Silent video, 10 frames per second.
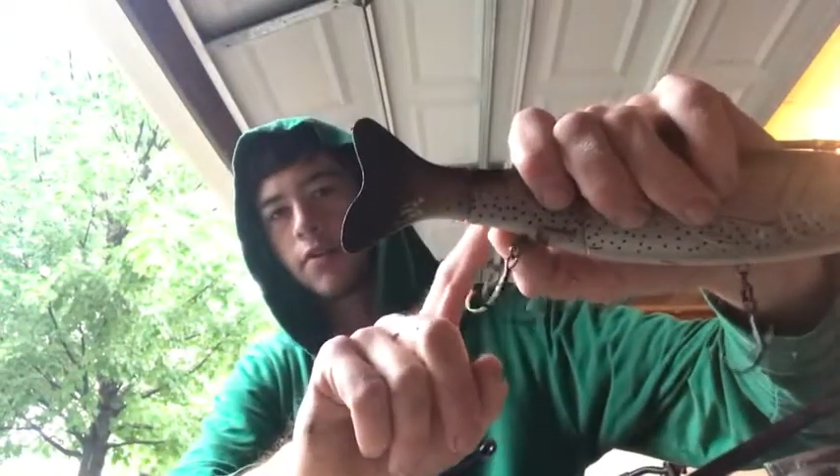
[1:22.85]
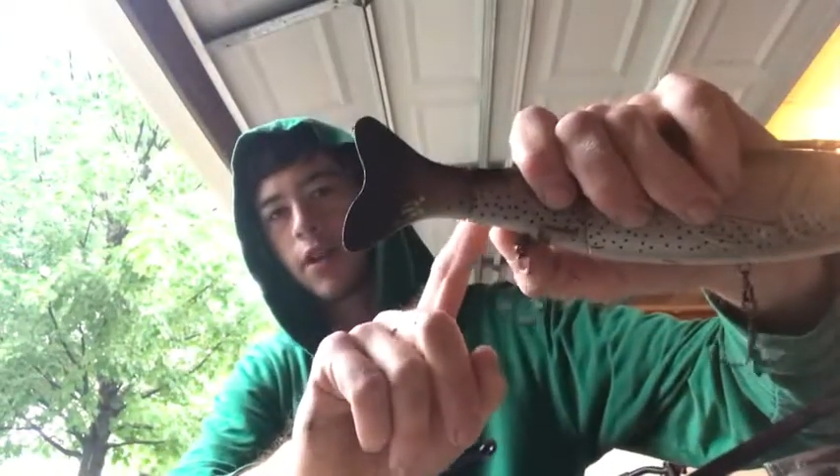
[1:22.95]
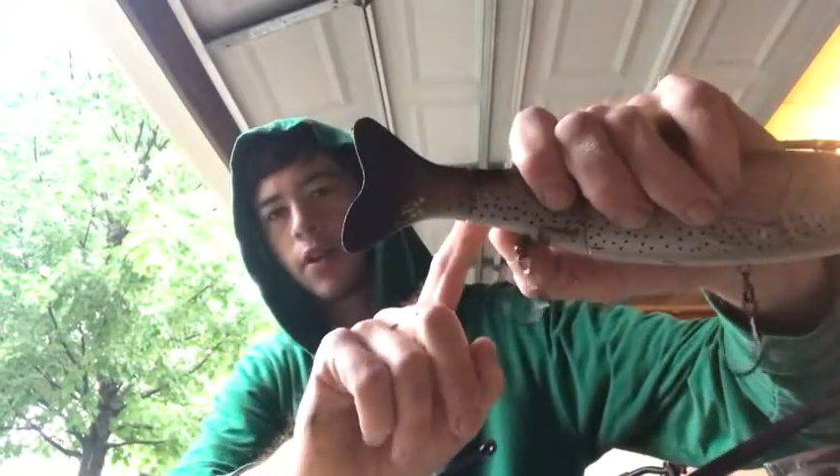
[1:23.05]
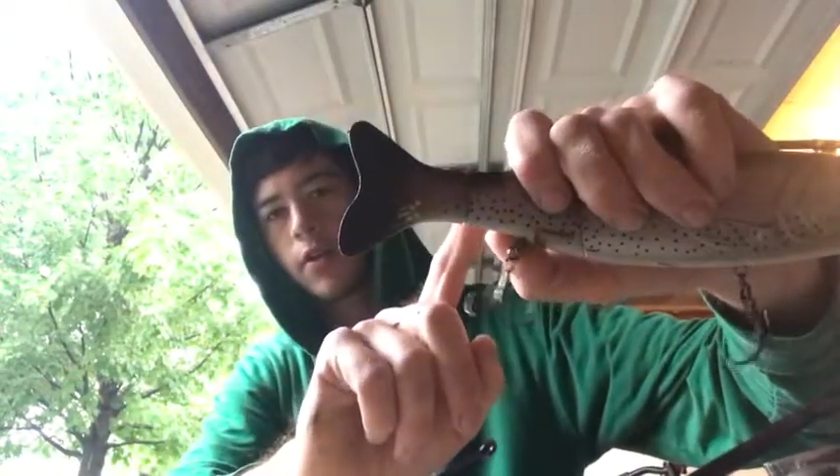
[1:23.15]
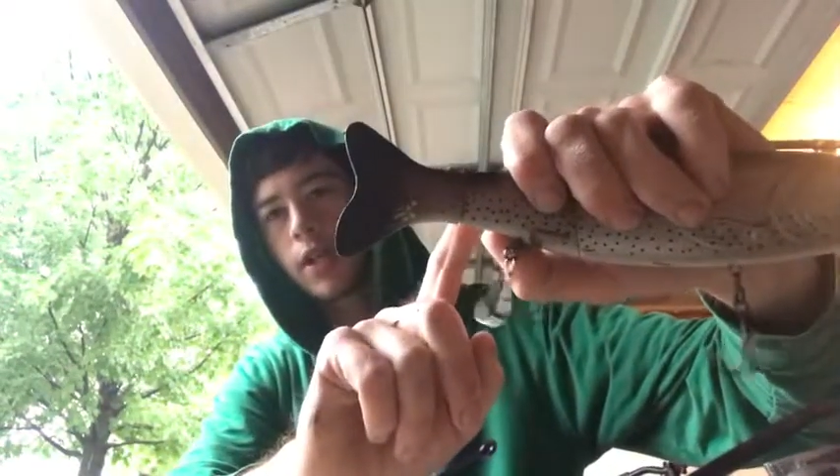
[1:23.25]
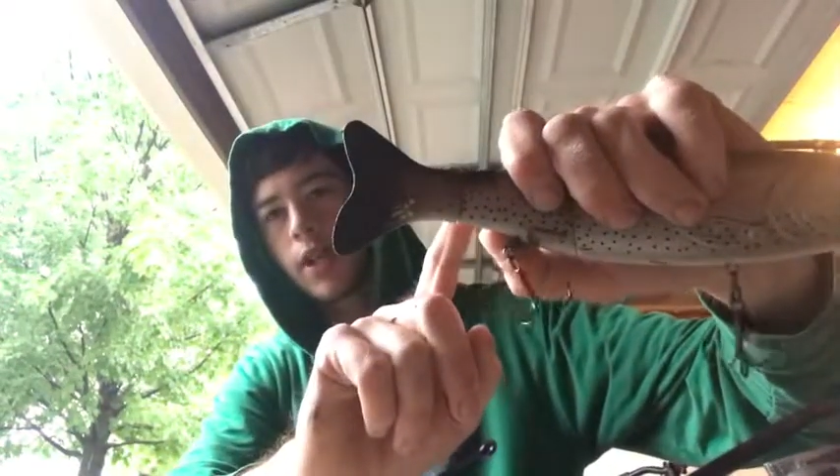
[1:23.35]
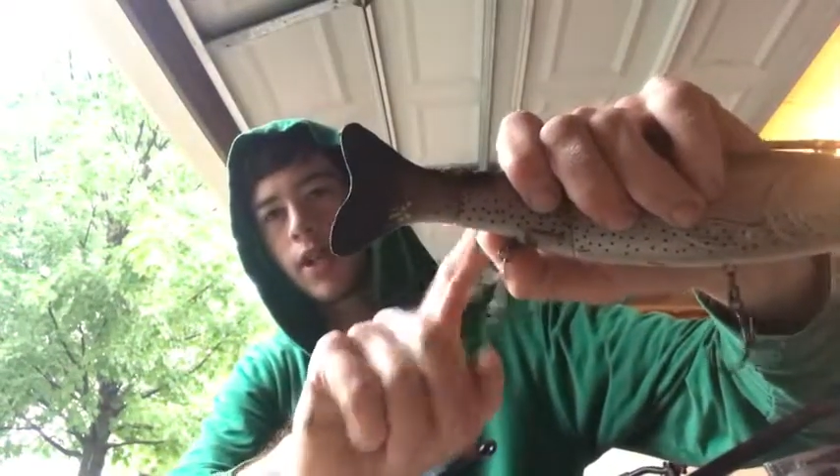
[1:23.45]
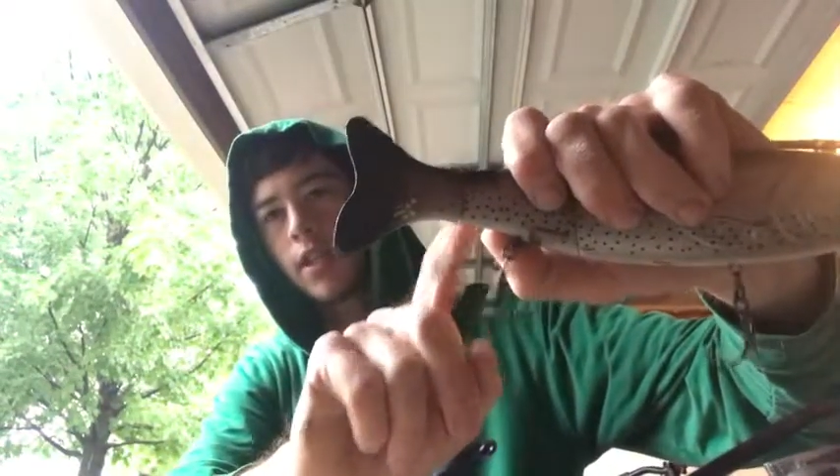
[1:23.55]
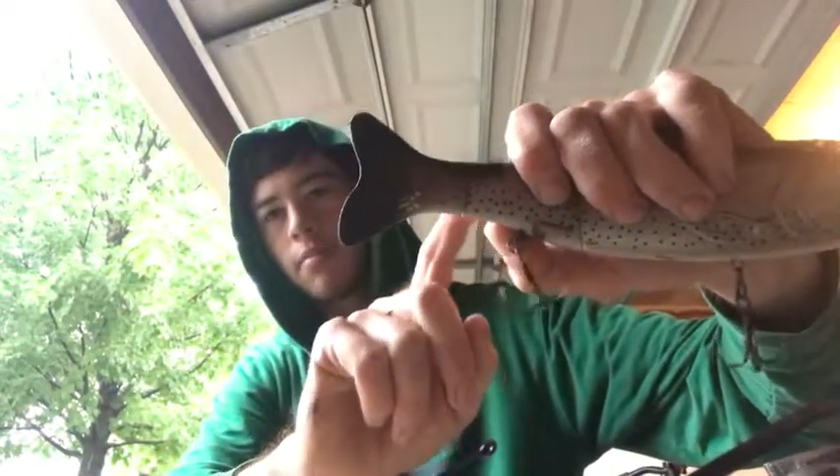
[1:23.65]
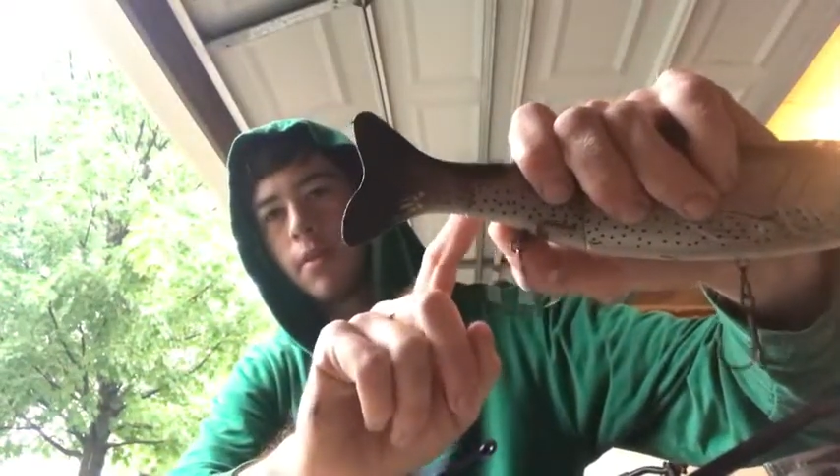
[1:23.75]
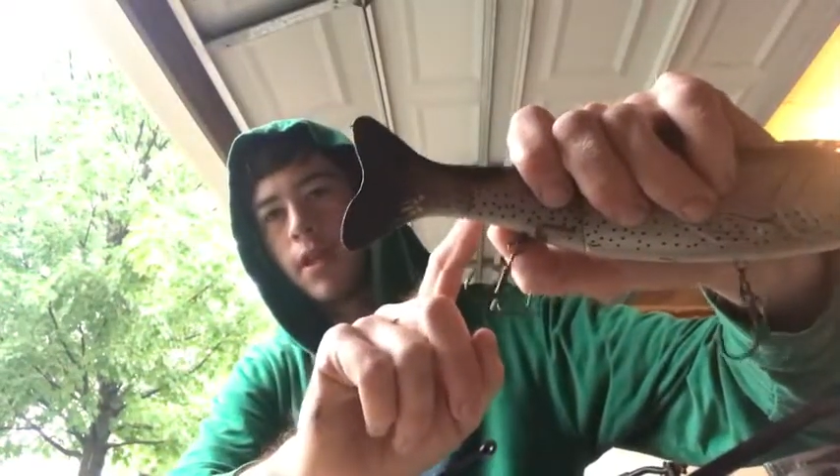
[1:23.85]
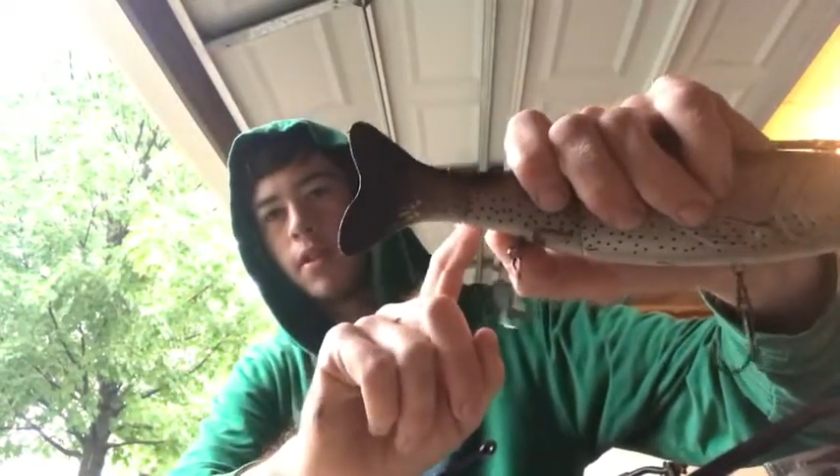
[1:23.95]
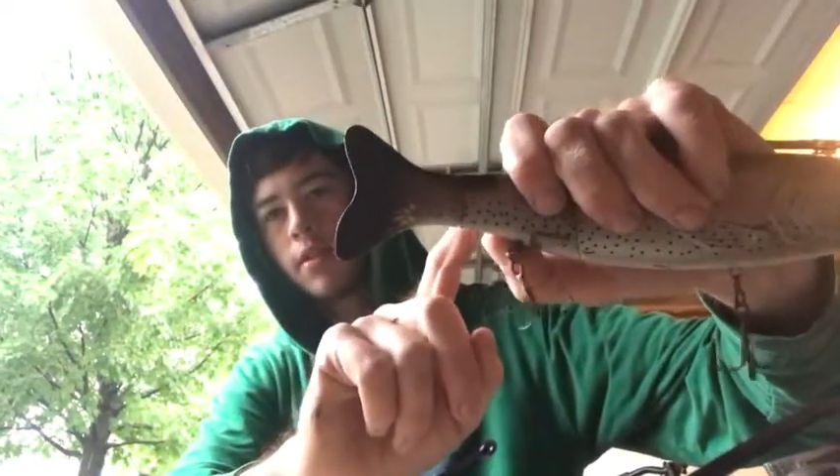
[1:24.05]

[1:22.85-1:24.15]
Like when I hit the bait,